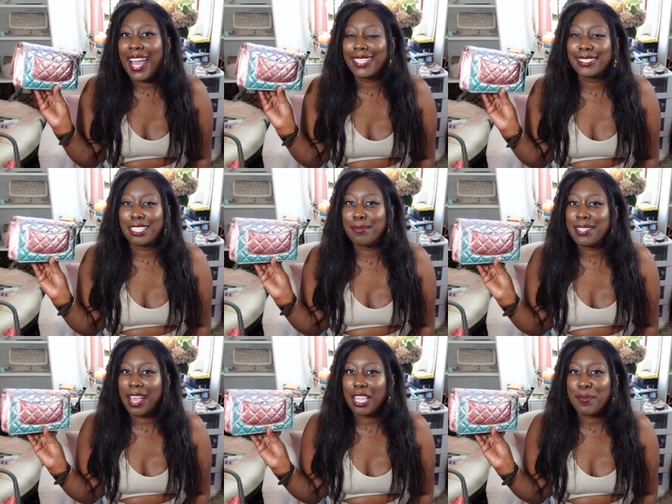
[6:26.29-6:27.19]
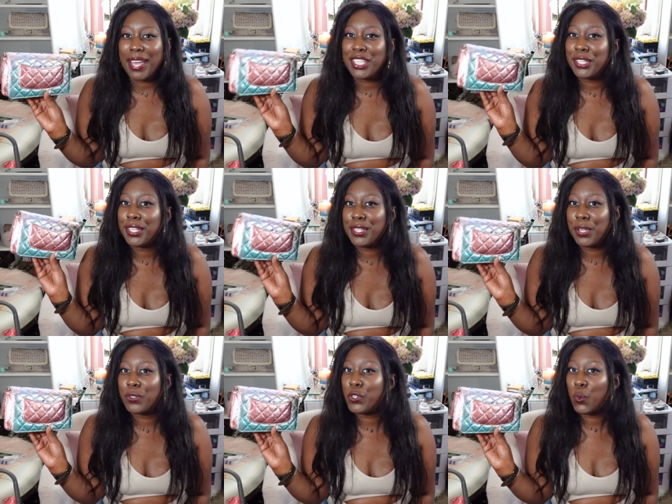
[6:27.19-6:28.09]
and so metallic bags are
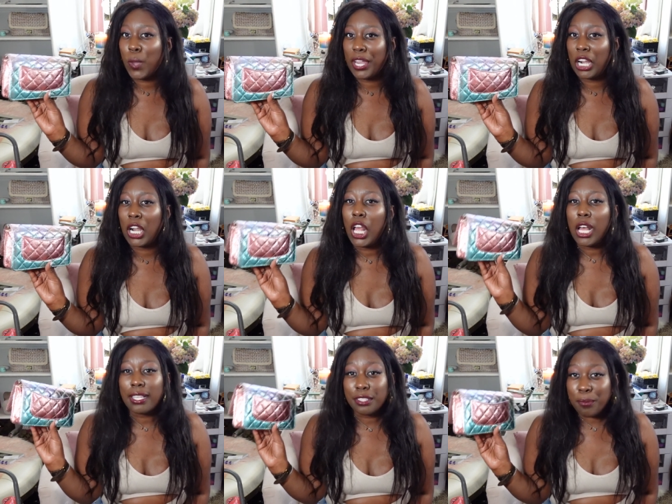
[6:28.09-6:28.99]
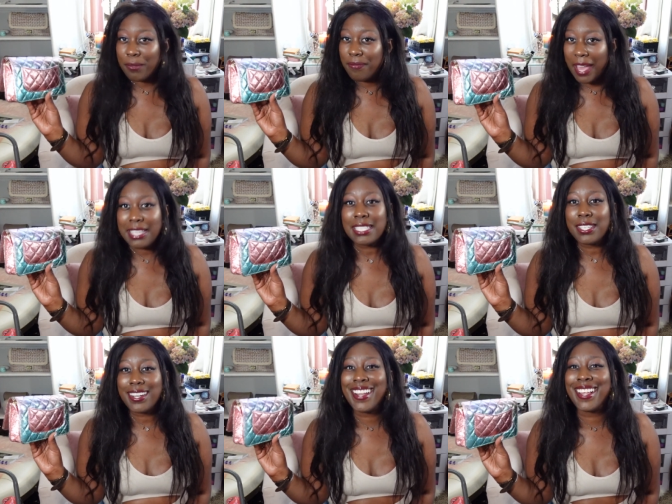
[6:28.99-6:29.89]
known to wear a little bit
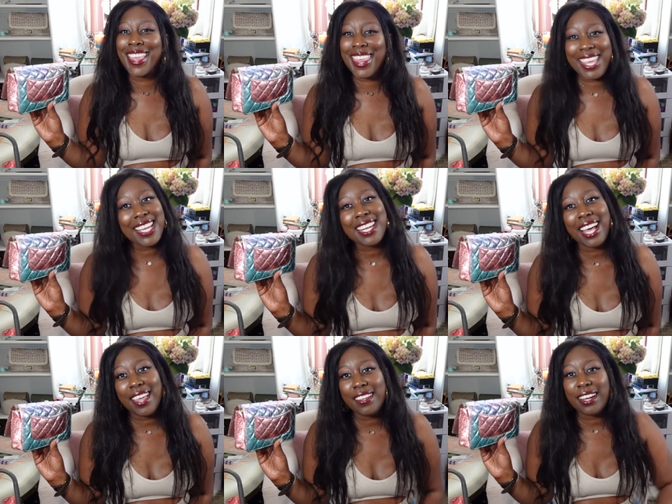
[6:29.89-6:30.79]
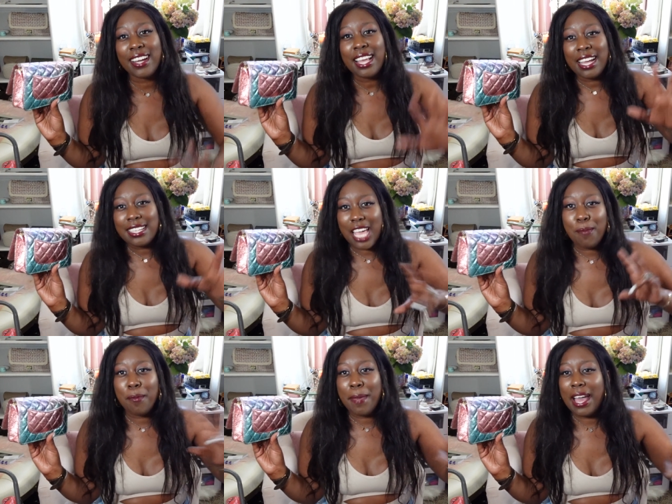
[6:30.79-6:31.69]
faster than other
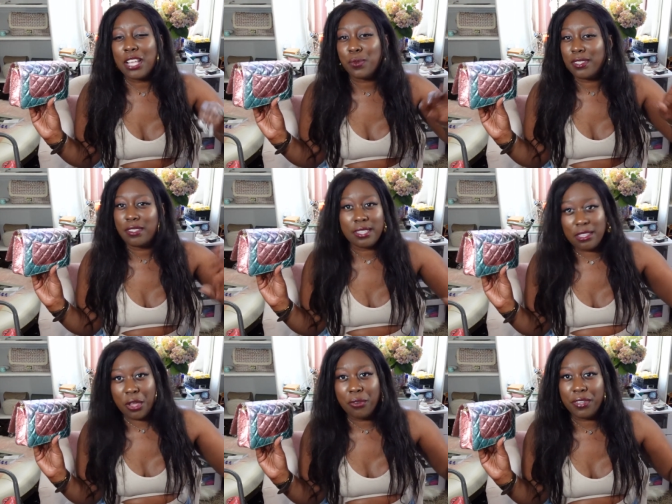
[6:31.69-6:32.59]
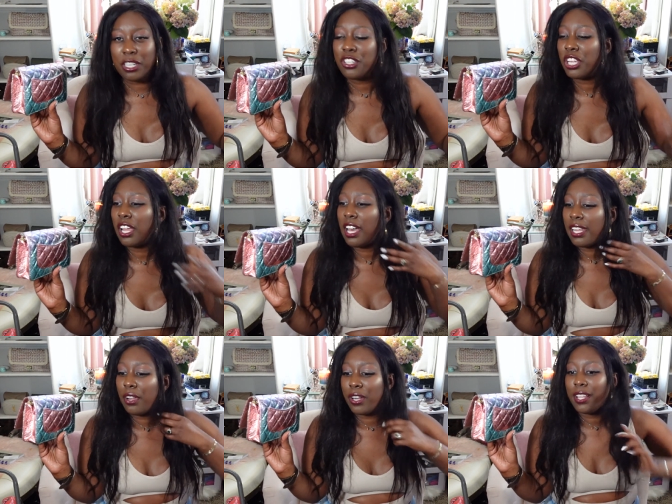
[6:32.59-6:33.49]
type of bags with no finishing on
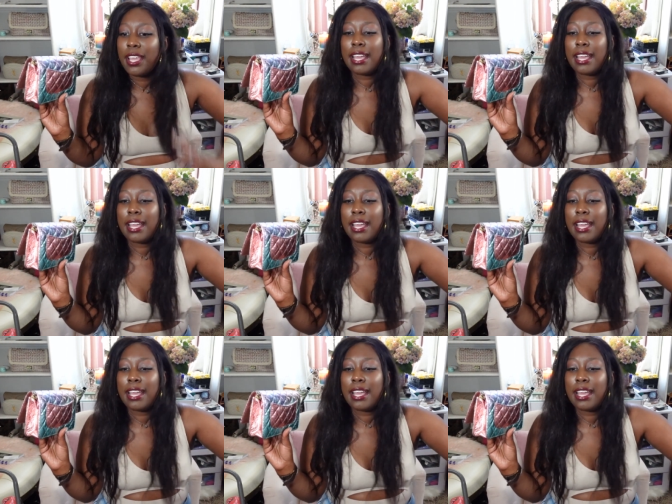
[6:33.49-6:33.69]
it, or